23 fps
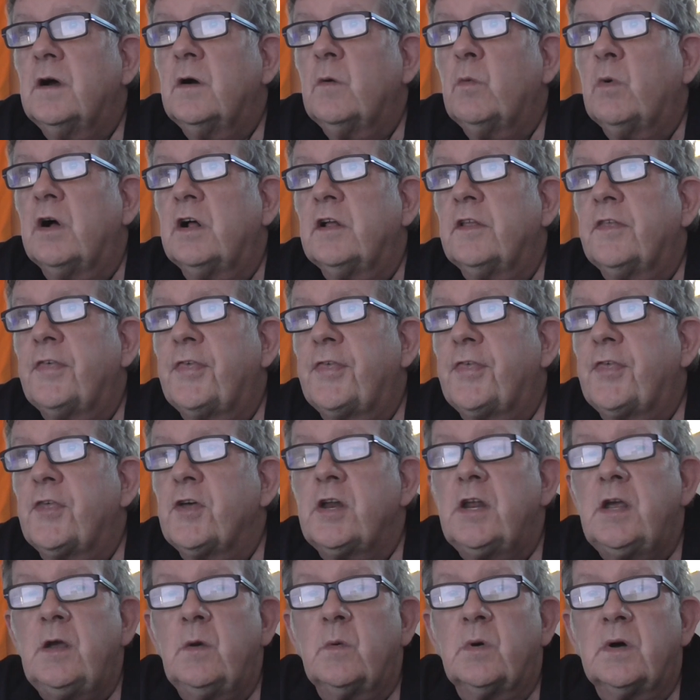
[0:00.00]
while
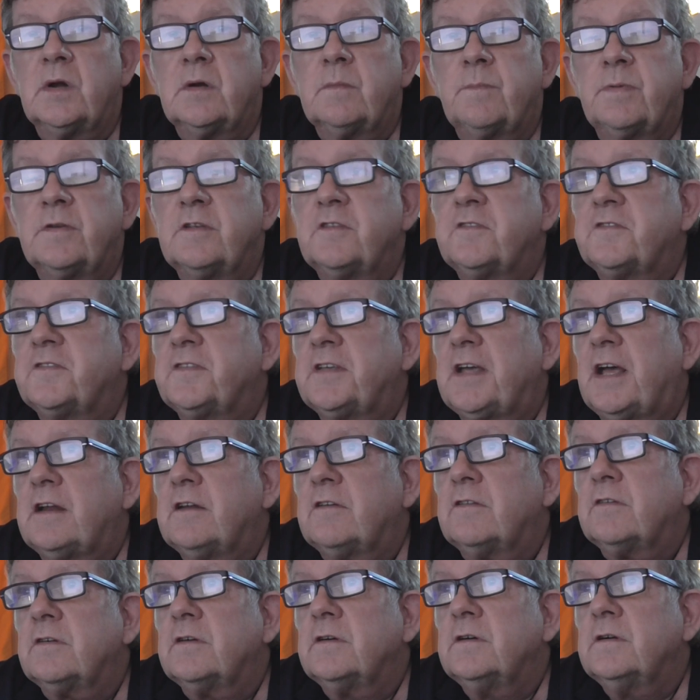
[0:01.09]

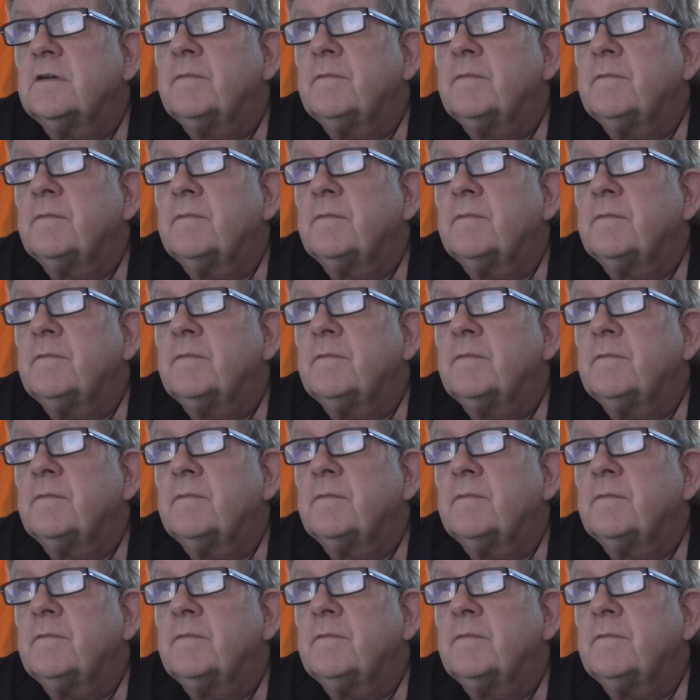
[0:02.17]
31%,